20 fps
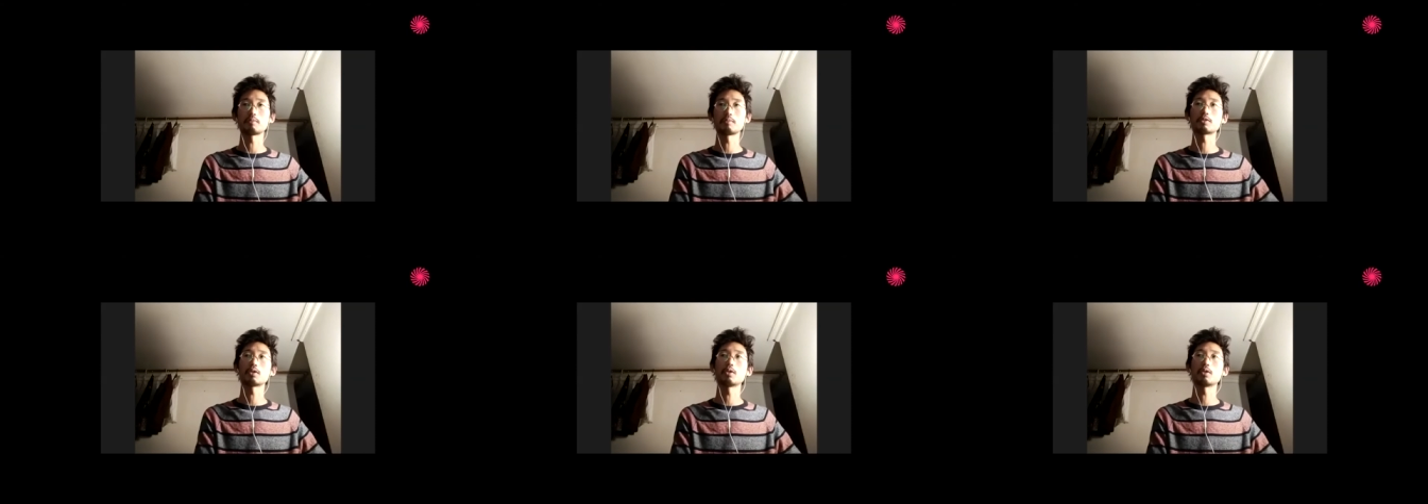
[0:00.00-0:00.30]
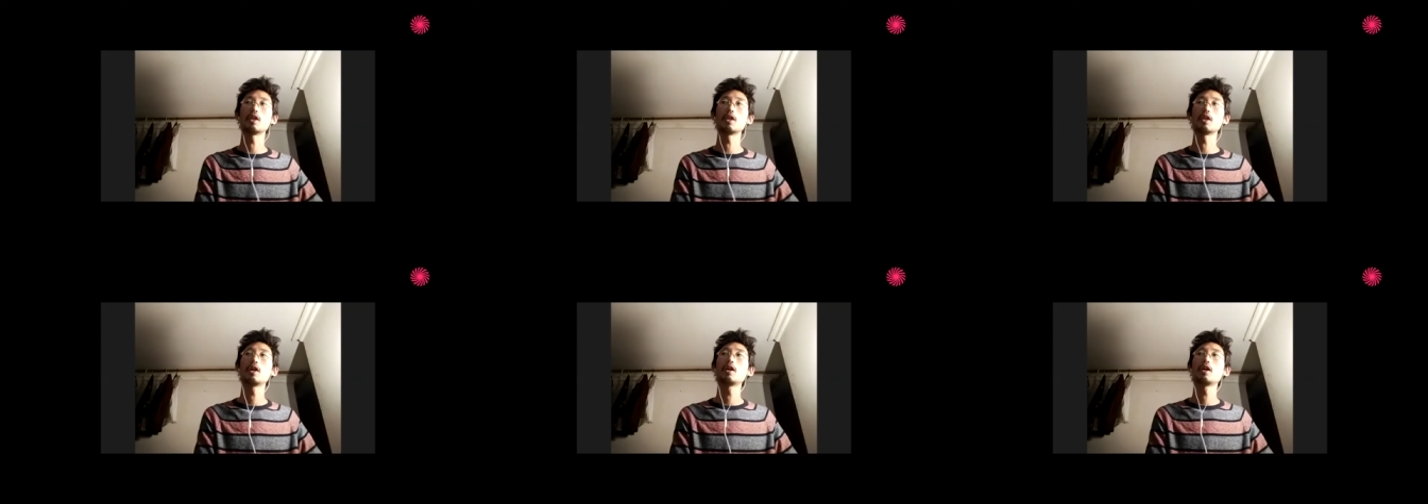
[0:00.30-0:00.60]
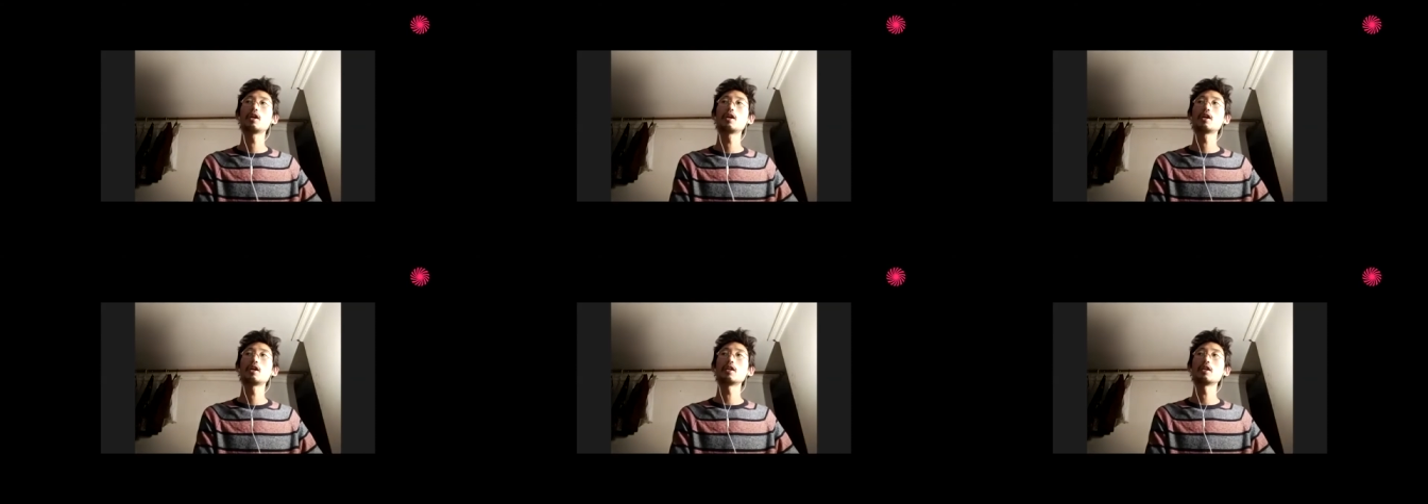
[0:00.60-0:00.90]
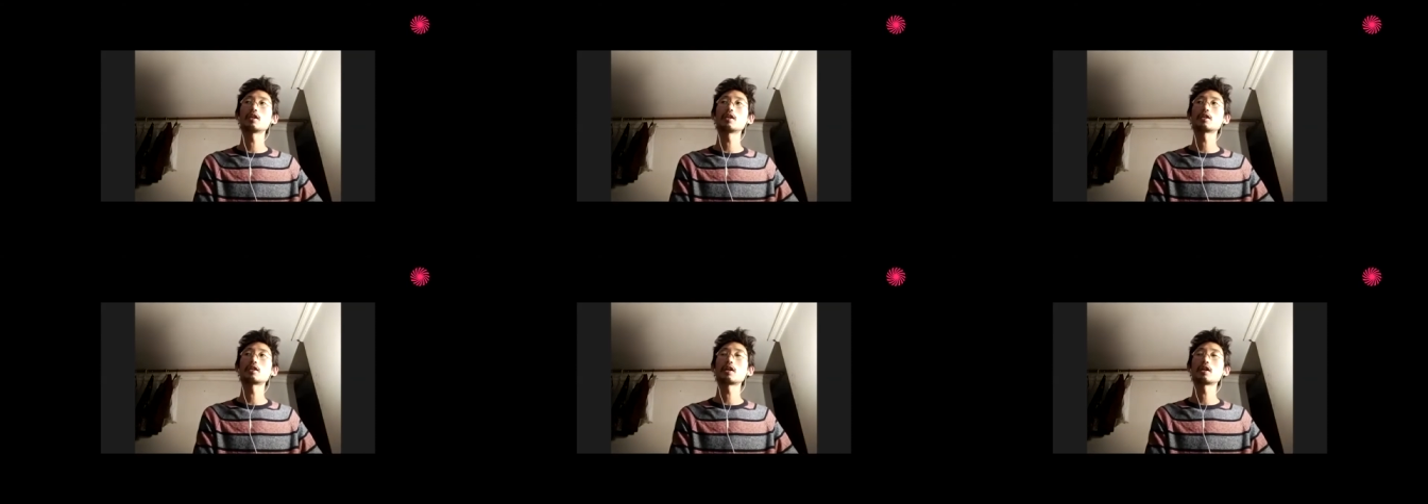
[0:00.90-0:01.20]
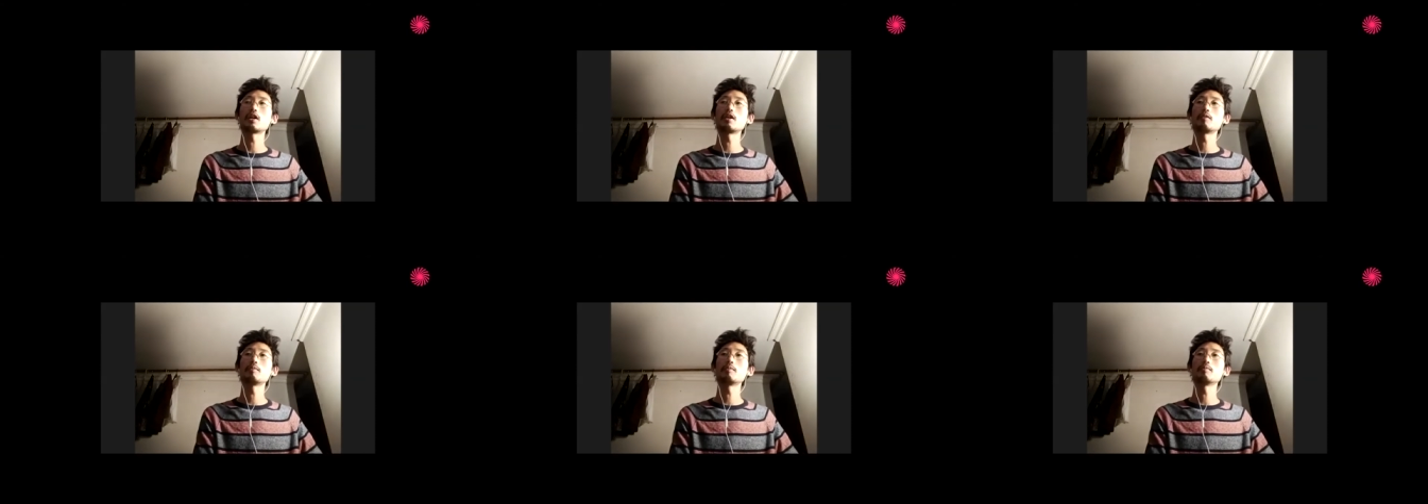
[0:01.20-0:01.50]
So like,
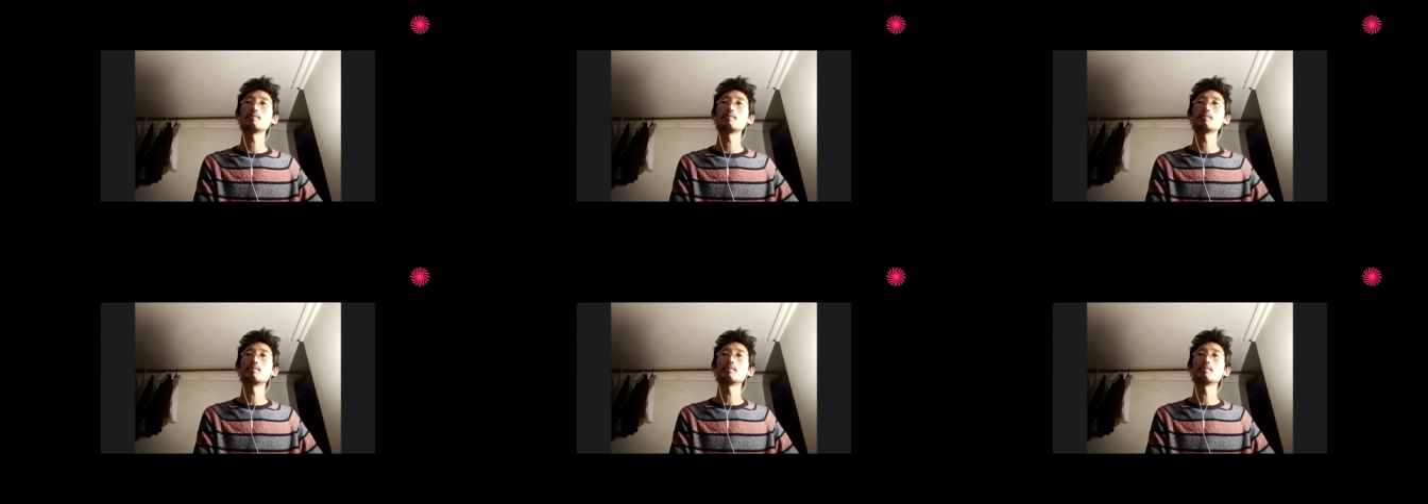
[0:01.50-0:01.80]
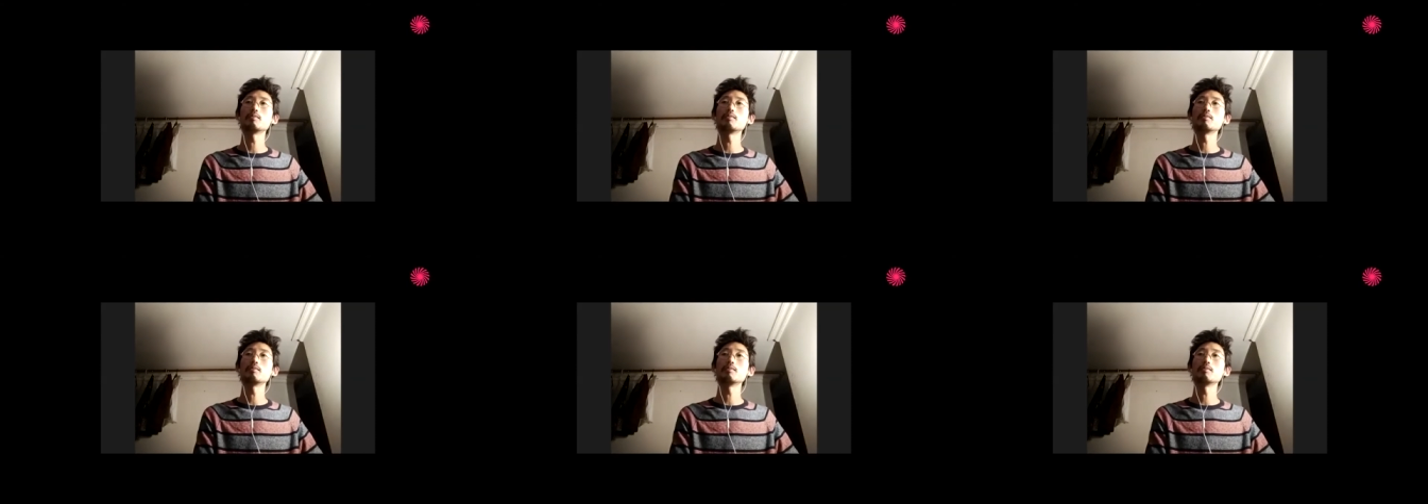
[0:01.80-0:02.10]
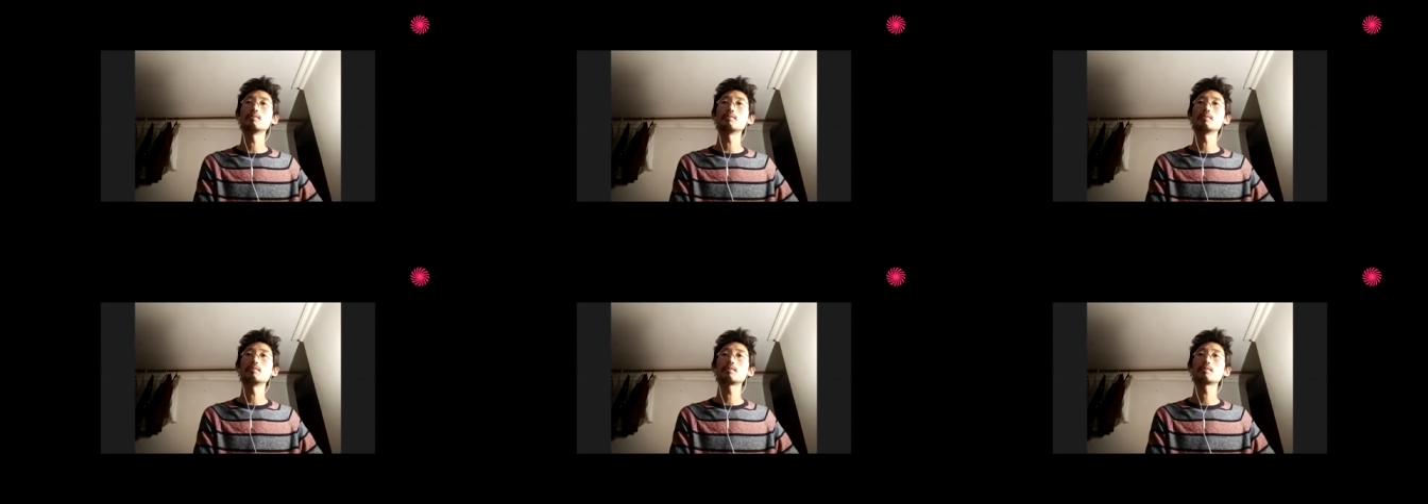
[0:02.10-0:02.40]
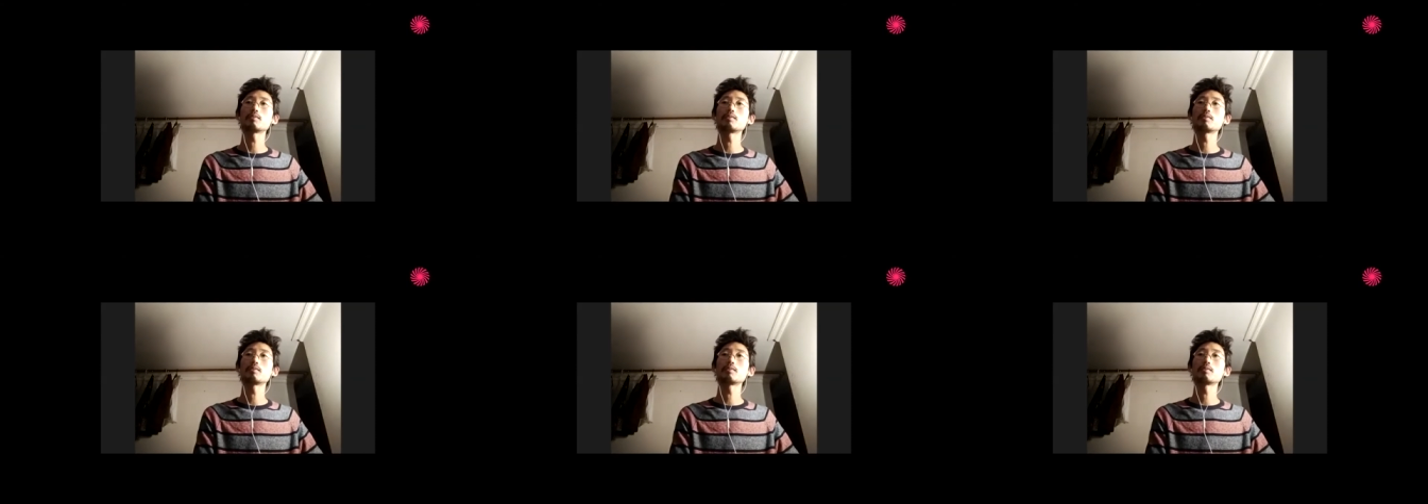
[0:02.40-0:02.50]
um,